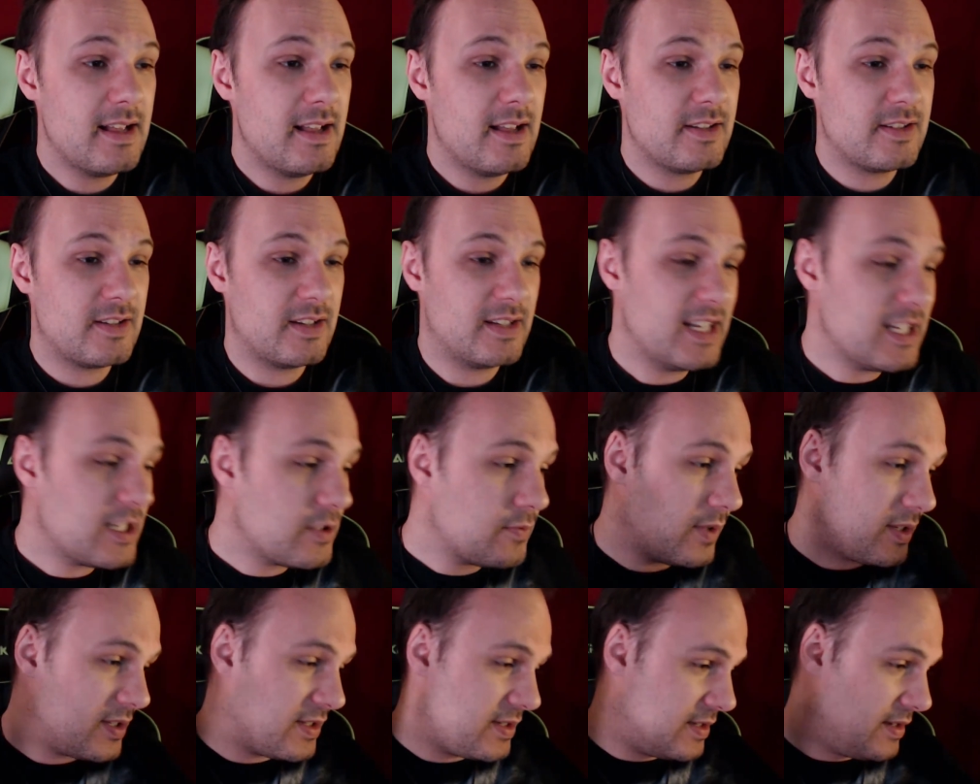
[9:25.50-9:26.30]
So
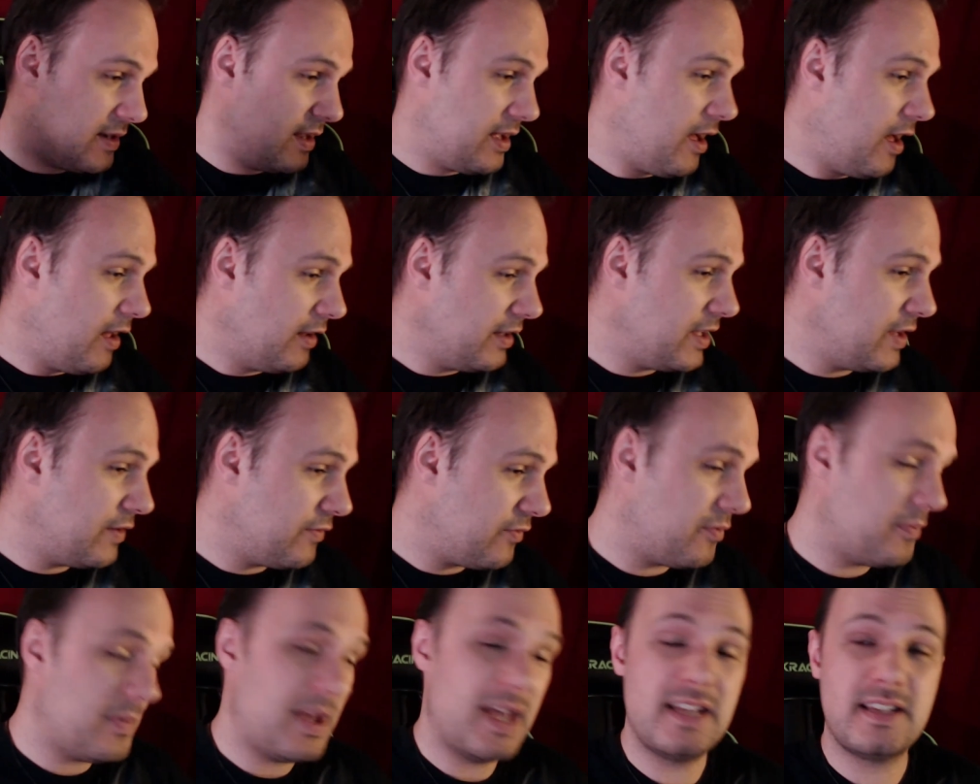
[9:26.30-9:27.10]
this was all the
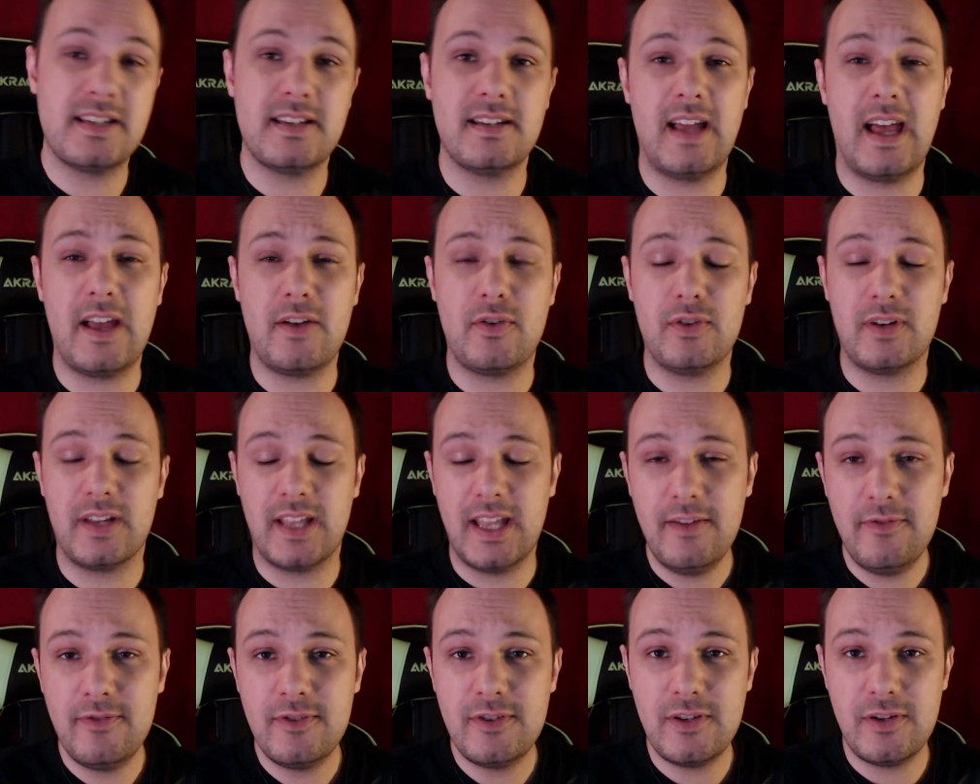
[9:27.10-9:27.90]
information I could
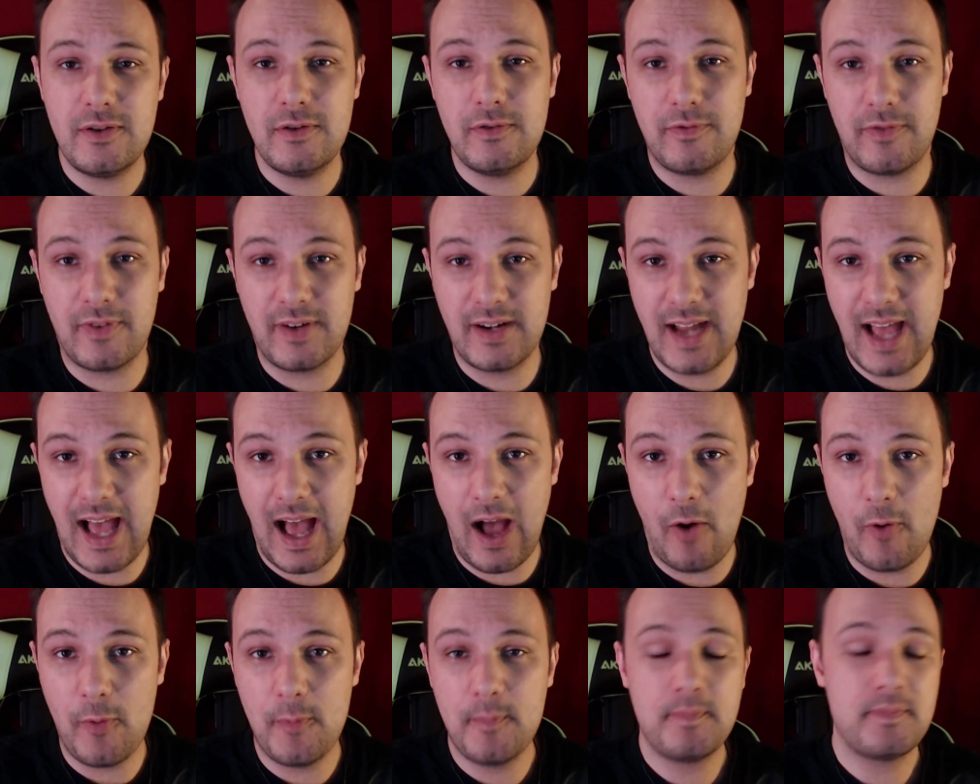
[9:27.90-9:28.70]
give to you for
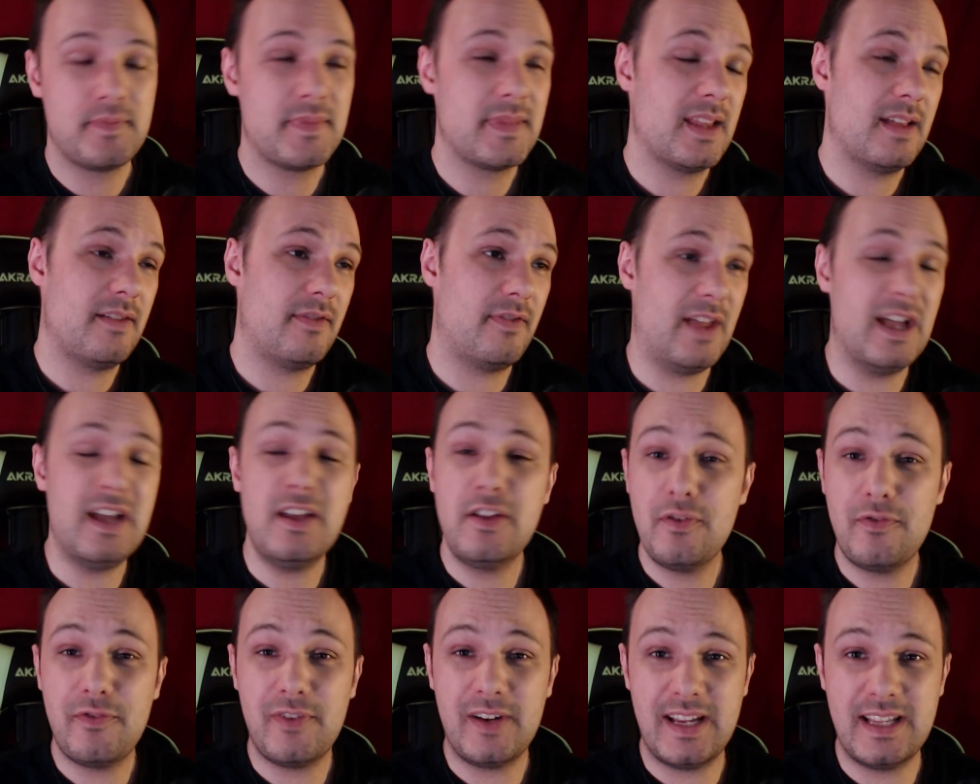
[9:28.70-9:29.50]
now.
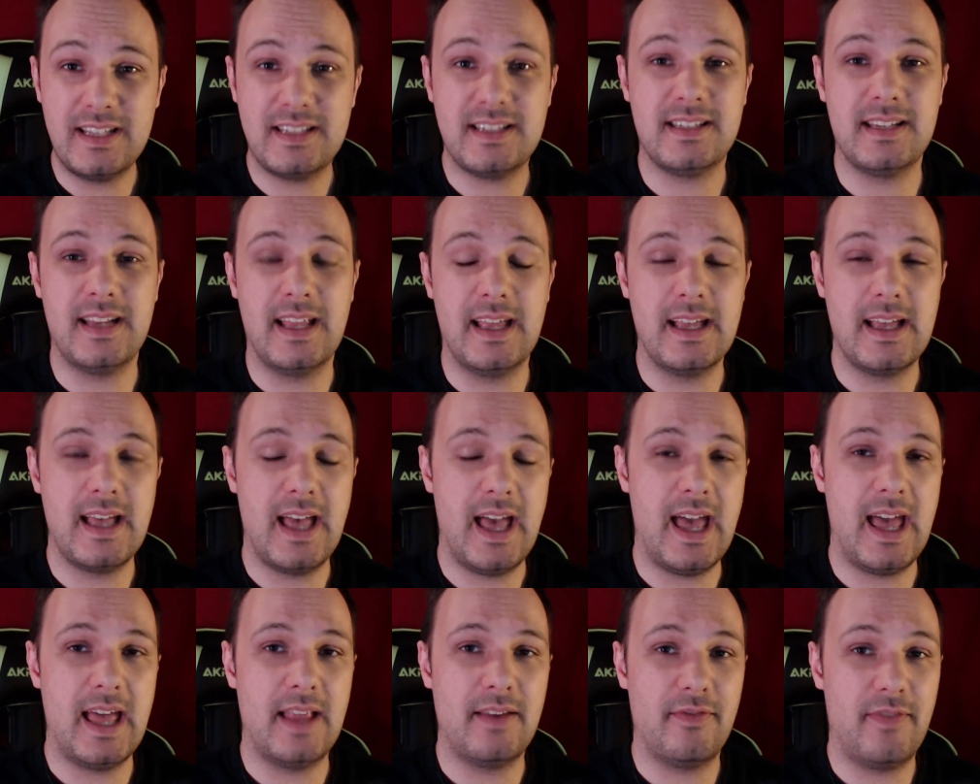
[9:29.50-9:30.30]
Thank you for listening,
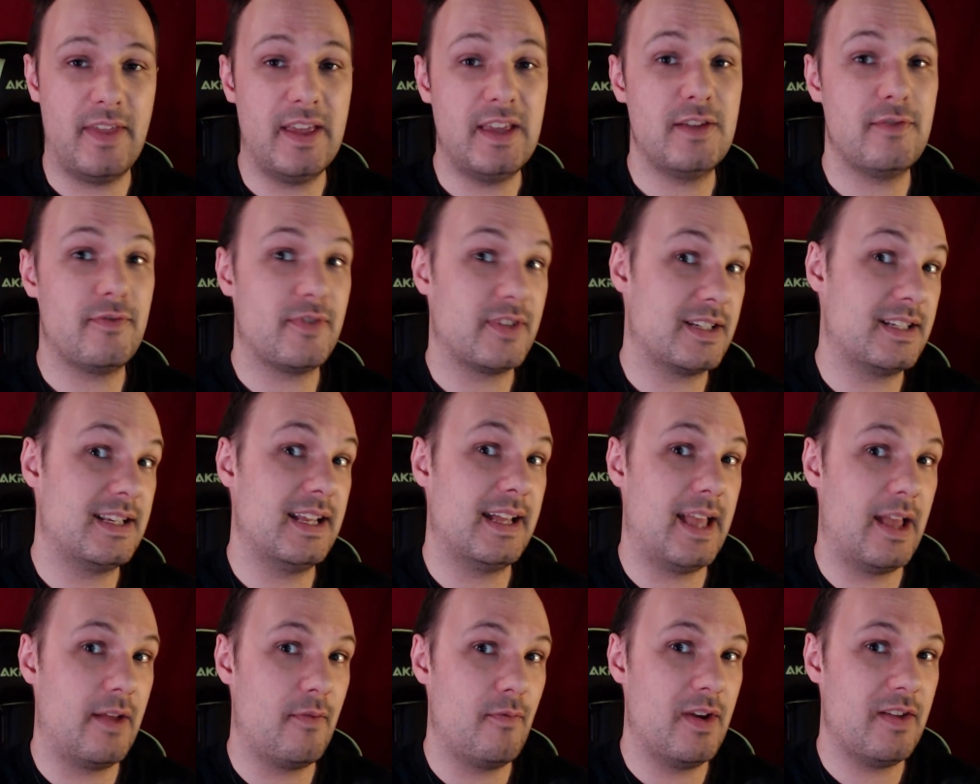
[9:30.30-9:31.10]
and thank you for
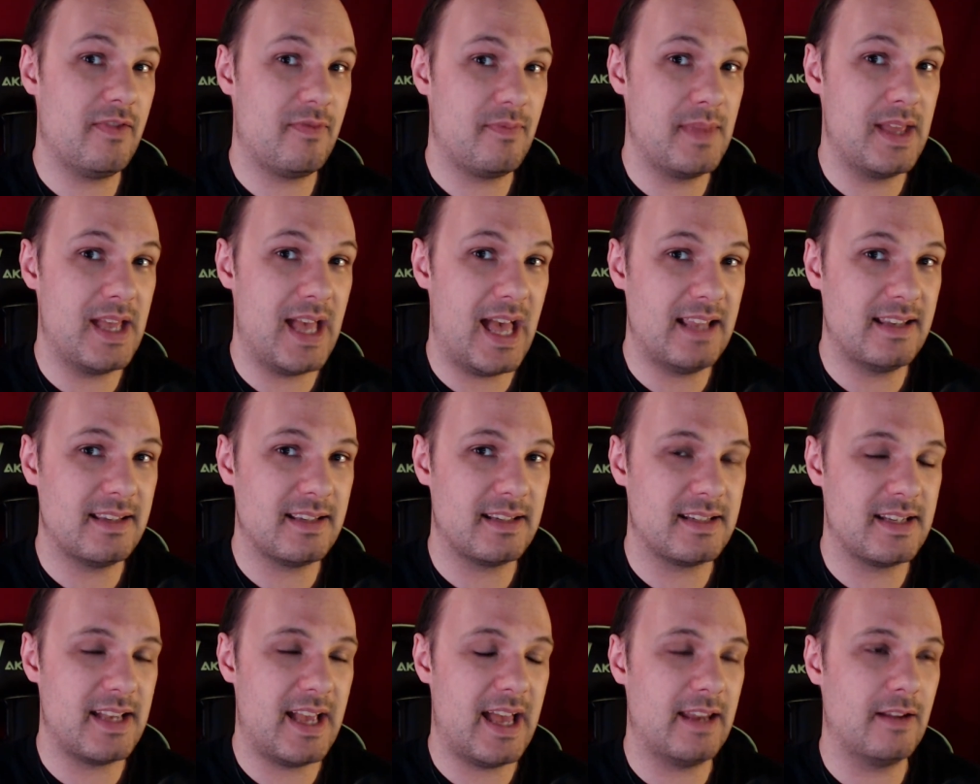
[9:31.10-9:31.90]
sticking with me and
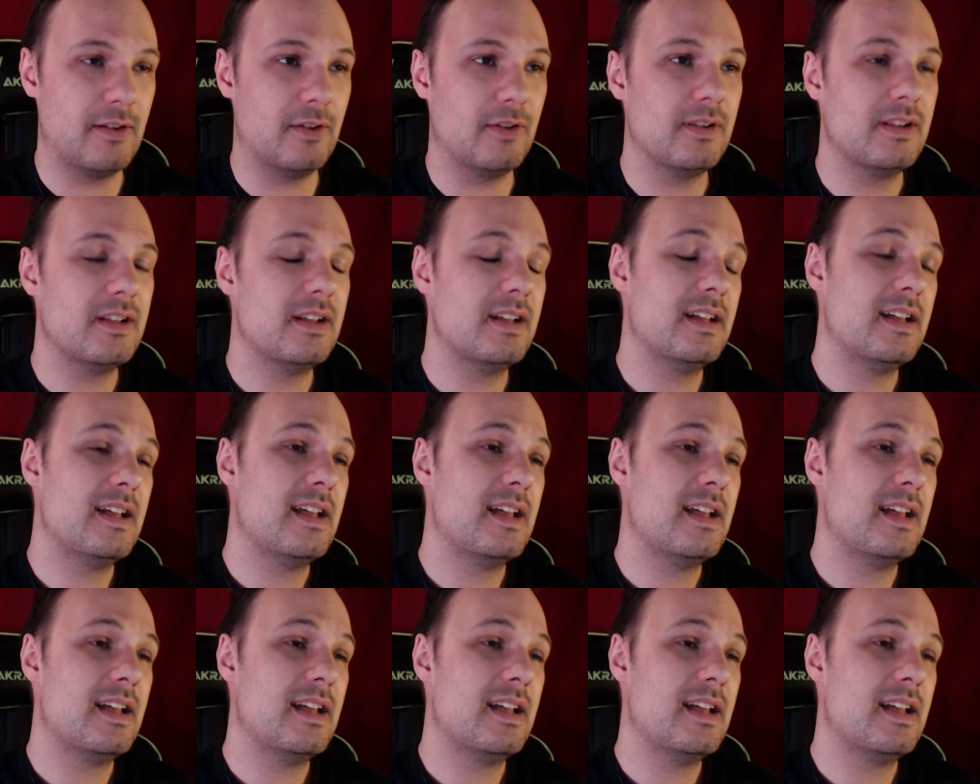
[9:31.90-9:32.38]
the channel.